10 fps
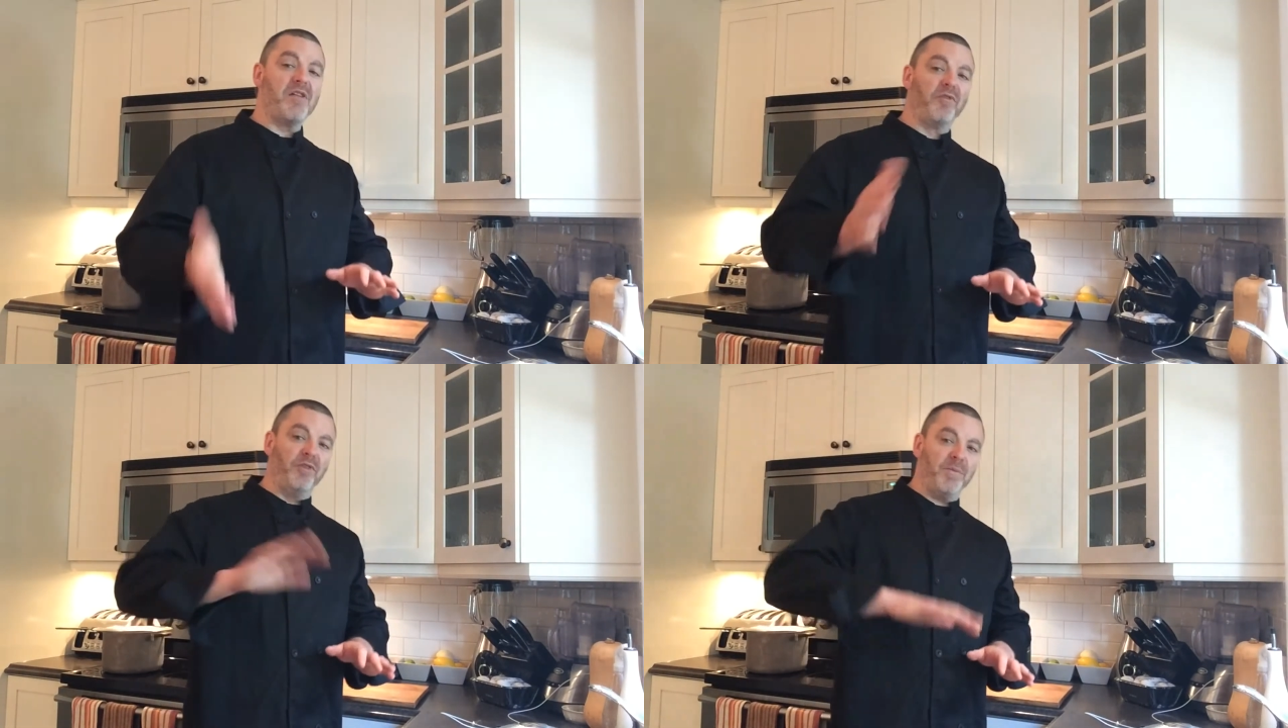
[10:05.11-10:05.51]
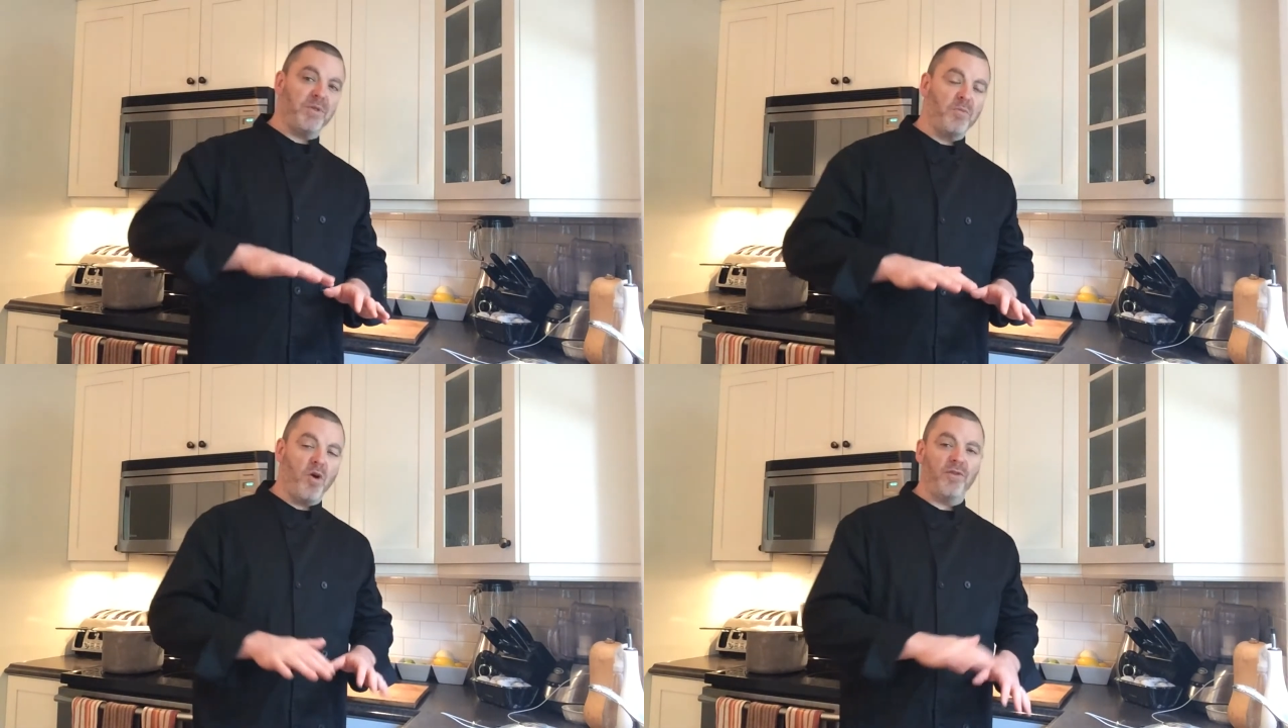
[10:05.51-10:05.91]
and flip
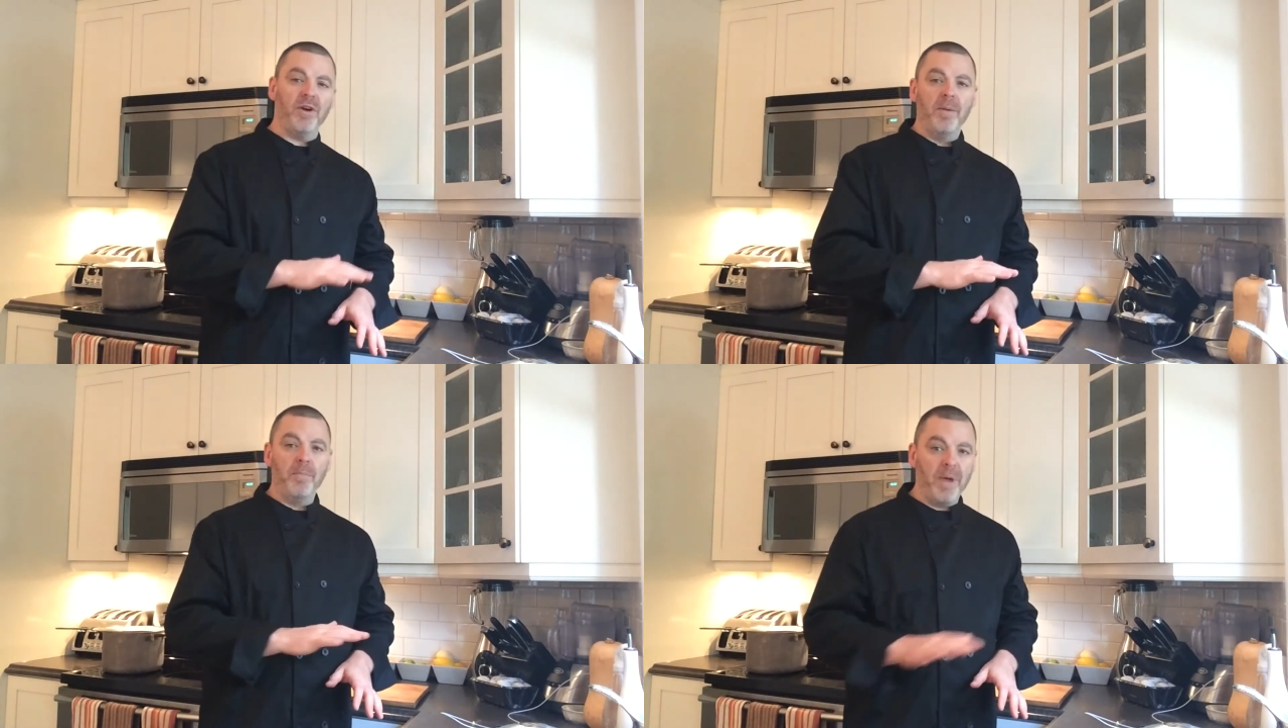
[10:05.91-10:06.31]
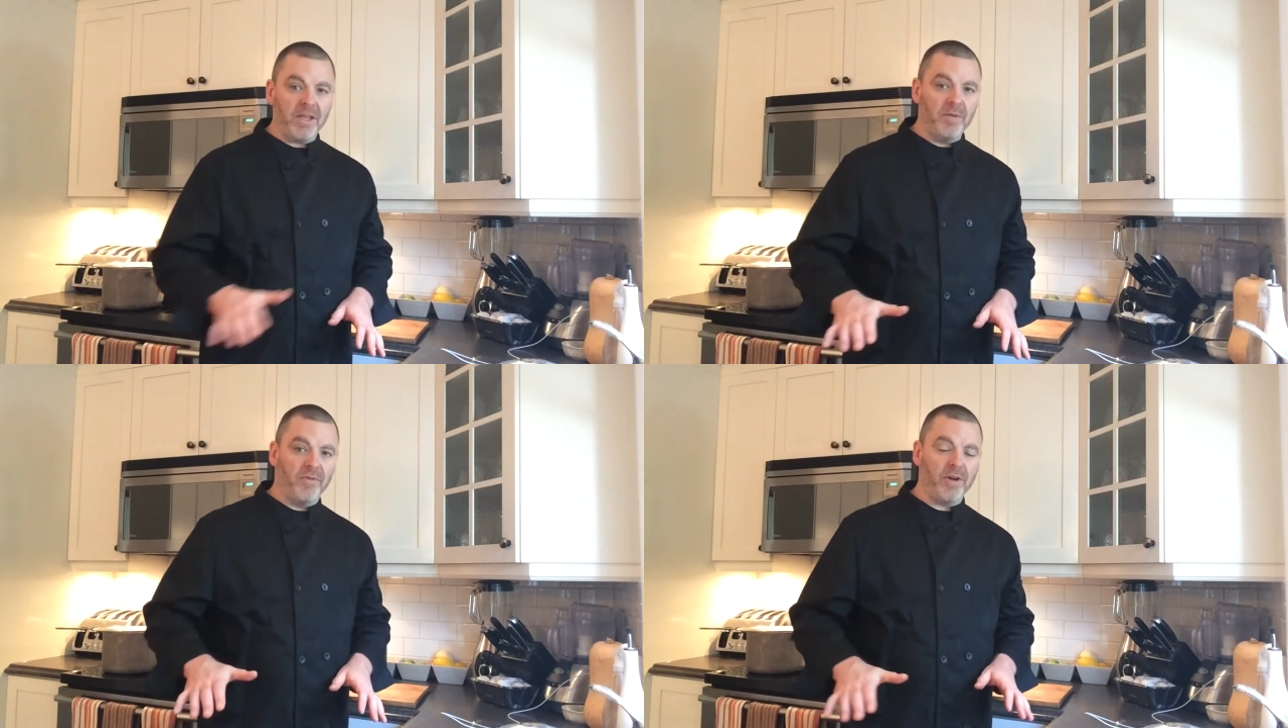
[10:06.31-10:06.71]
them over,
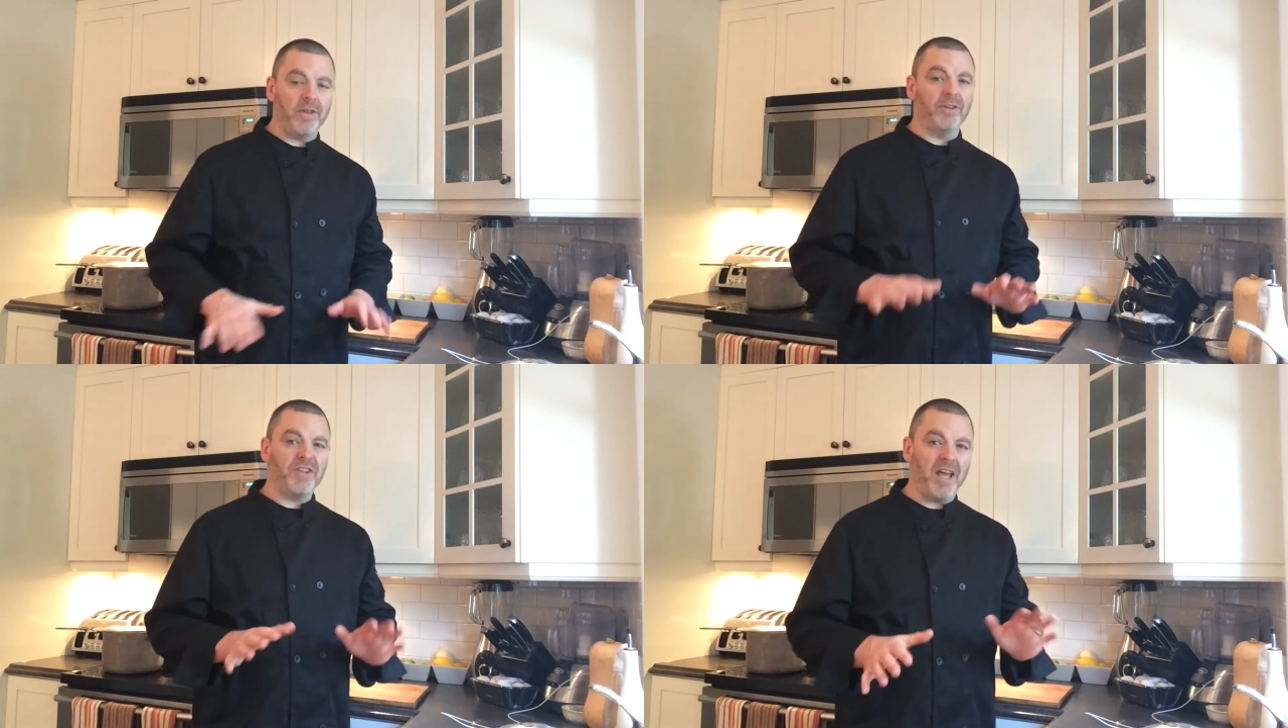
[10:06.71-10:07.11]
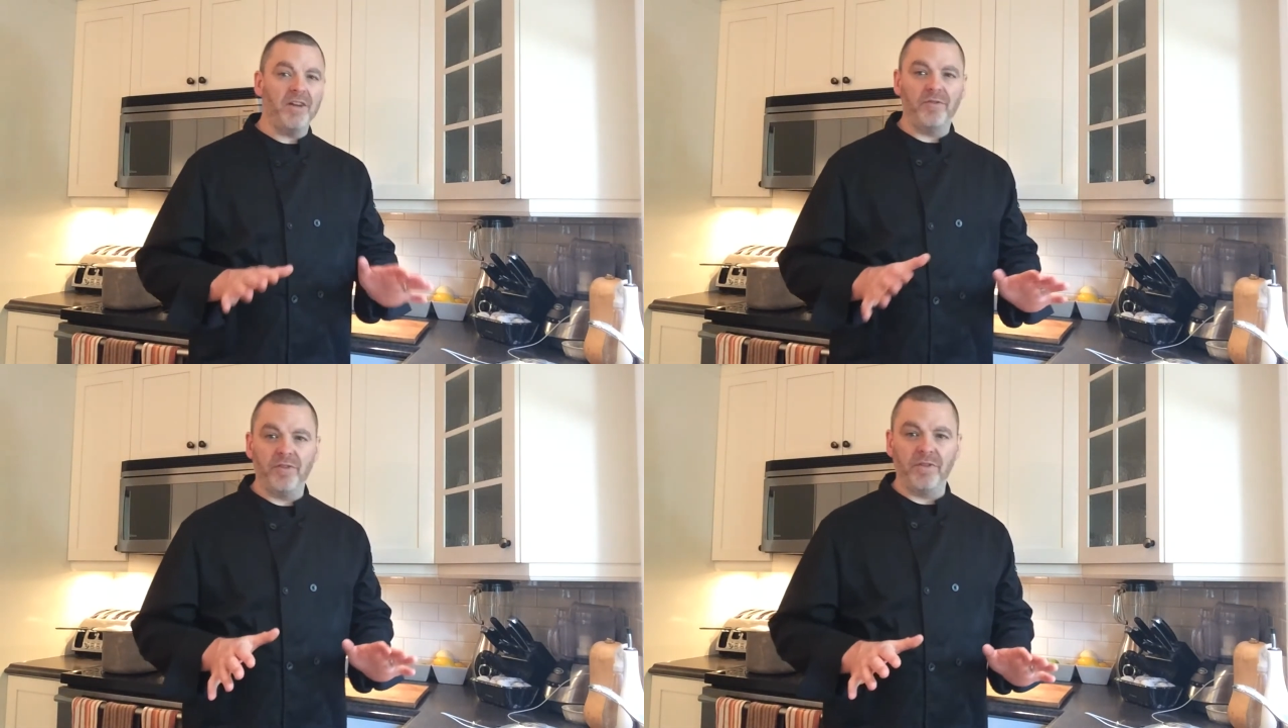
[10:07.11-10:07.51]
bake them for another
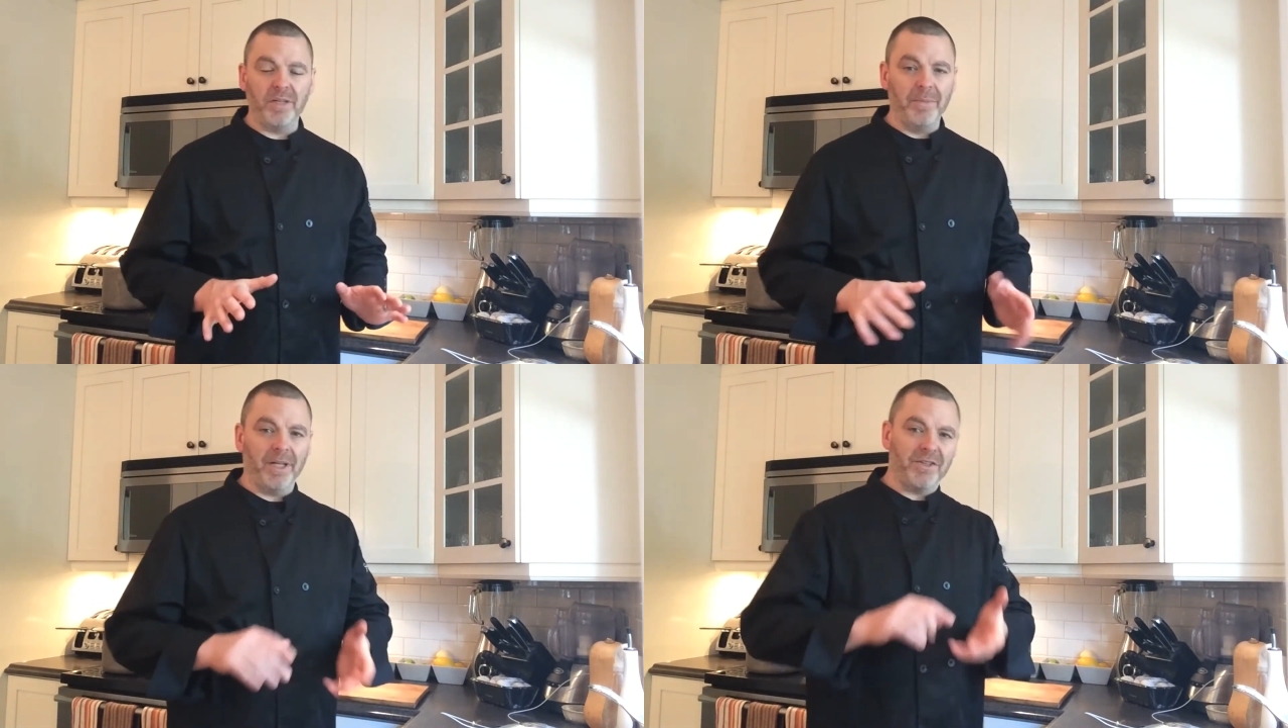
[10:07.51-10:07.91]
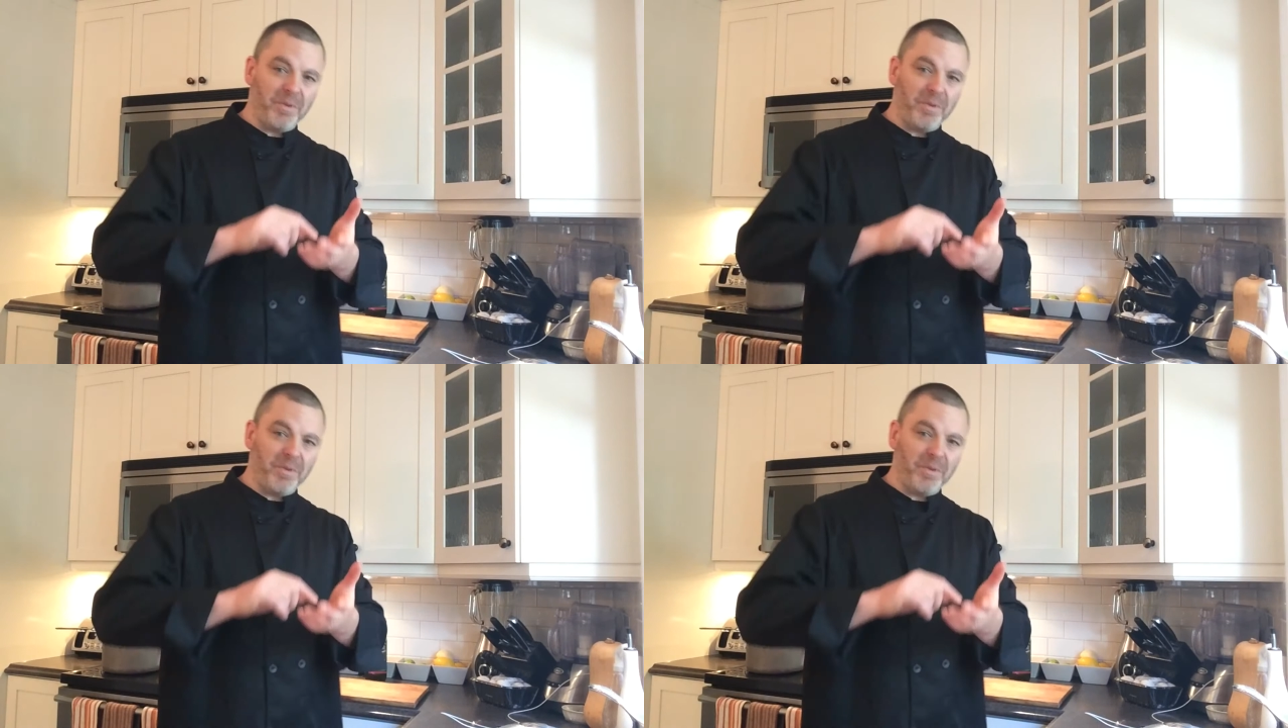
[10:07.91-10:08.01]
10 to 15 minutes,